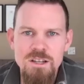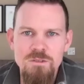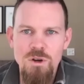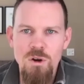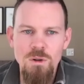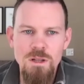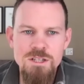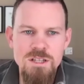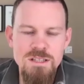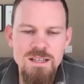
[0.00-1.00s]
of
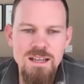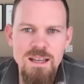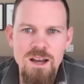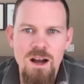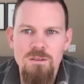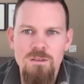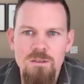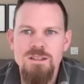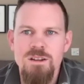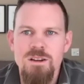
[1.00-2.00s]
Coalitions Getting
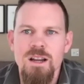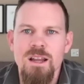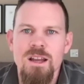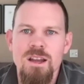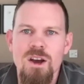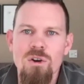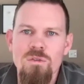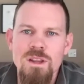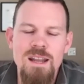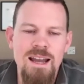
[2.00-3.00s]
Coffee during
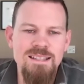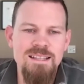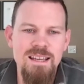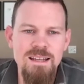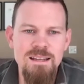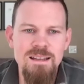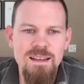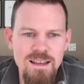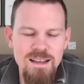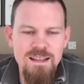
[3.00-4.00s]
COVID-19.
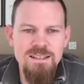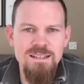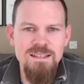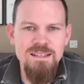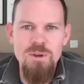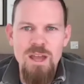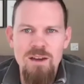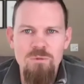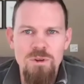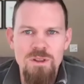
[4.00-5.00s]
Today we
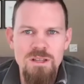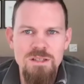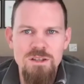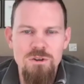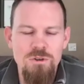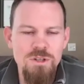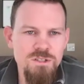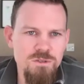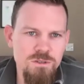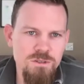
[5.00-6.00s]
have with us
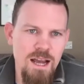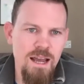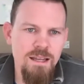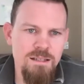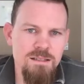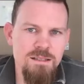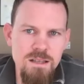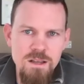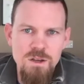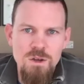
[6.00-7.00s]
Crystal Dykes,
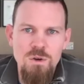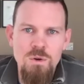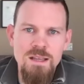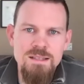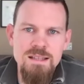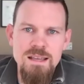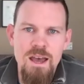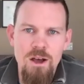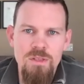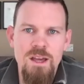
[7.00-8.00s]
who is the
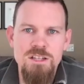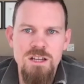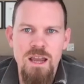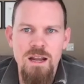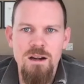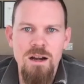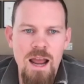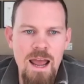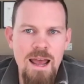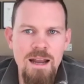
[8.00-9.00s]
health educator
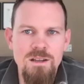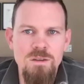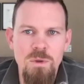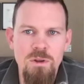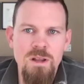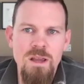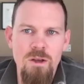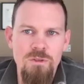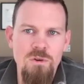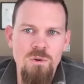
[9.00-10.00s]
at Community
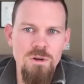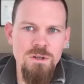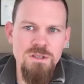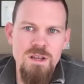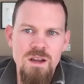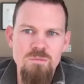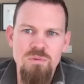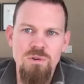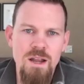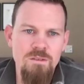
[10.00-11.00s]
Health Corps'
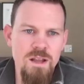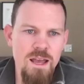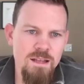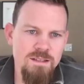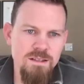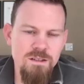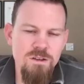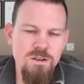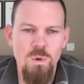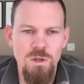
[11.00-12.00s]
Prefnet
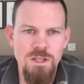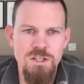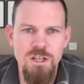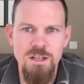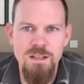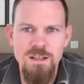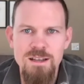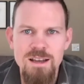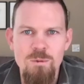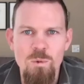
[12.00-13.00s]
Coalition.
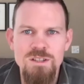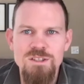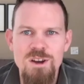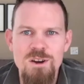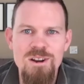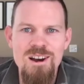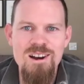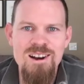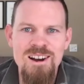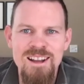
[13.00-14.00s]
What's going
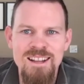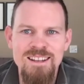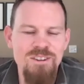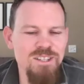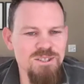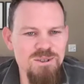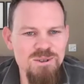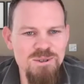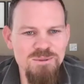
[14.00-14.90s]
on, Crystal?